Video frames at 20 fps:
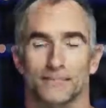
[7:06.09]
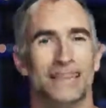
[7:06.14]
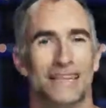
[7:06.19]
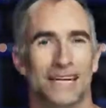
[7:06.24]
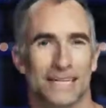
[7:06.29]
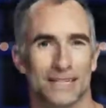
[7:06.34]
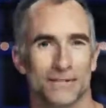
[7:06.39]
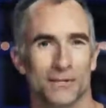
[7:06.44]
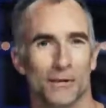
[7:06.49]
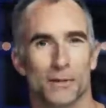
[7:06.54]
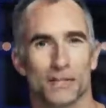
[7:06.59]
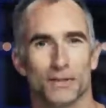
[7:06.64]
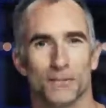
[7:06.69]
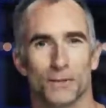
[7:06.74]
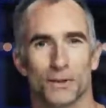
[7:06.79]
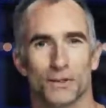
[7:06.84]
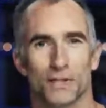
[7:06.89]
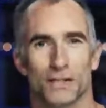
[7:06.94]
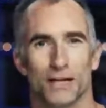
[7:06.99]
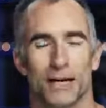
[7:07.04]
Thanks very much
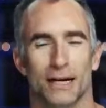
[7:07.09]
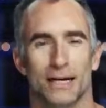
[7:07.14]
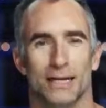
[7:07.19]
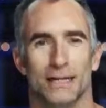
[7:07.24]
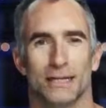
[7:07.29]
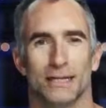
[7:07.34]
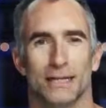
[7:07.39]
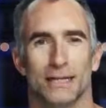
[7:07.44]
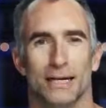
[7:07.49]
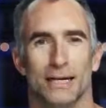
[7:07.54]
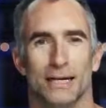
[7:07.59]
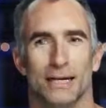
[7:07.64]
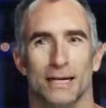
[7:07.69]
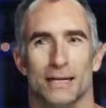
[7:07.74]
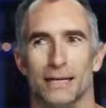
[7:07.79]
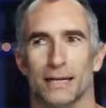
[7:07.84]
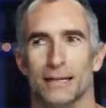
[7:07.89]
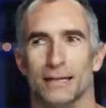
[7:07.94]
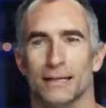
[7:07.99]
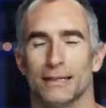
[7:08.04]
for watching, guys.
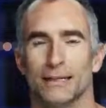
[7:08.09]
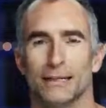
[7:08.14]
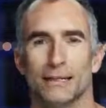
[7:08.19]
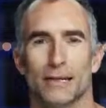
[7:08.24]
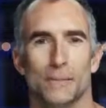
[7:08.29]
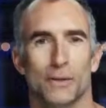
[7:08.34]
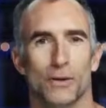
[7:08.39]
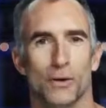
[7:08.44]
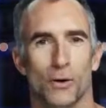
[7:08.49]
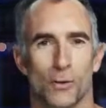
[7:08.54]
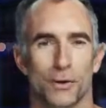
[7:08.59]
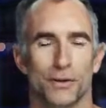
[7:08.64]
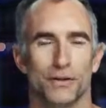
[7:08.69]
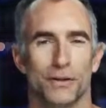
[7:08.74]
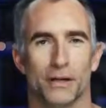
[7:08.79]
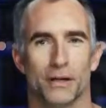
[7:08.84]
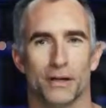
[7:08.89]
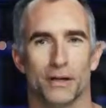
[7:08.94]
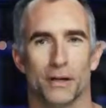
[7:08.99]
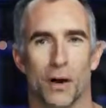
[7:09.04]
Let me know what you
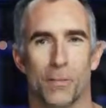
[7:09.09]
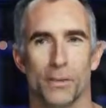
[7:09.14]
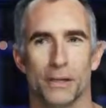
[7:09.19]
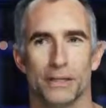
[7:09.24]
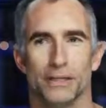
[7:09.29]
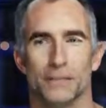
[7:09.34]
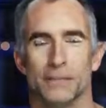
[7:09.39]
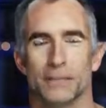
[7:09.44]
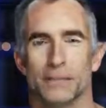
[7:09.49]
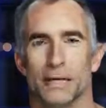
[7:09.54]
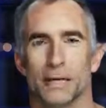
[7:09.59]
think in the comments.